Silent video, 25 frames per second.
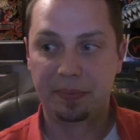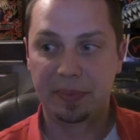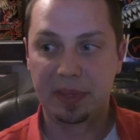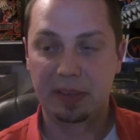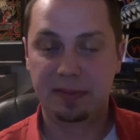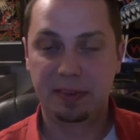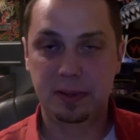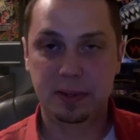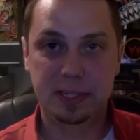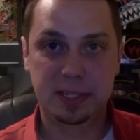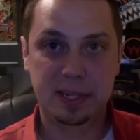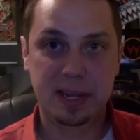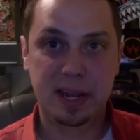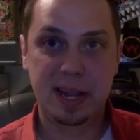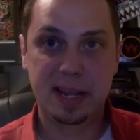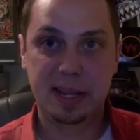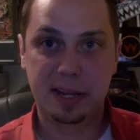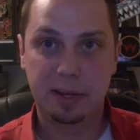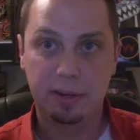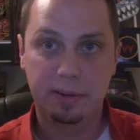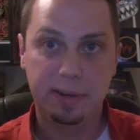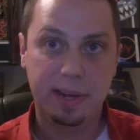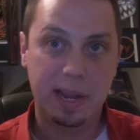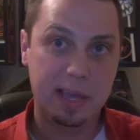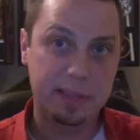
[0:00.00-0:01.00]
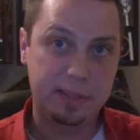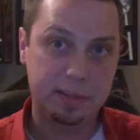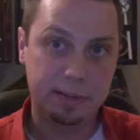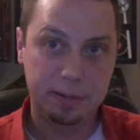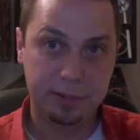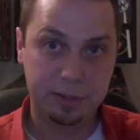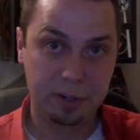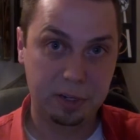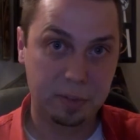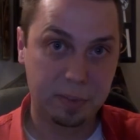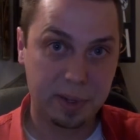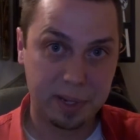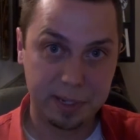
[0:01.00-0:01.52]
if you snag your catheter
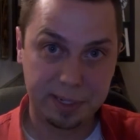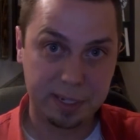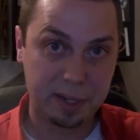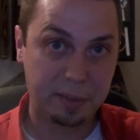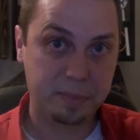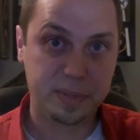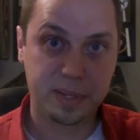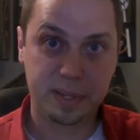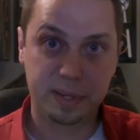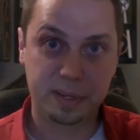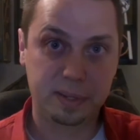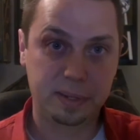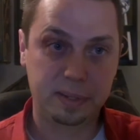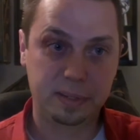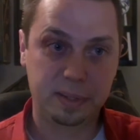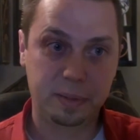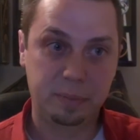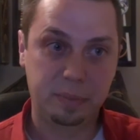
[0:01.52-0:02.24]
tube on something,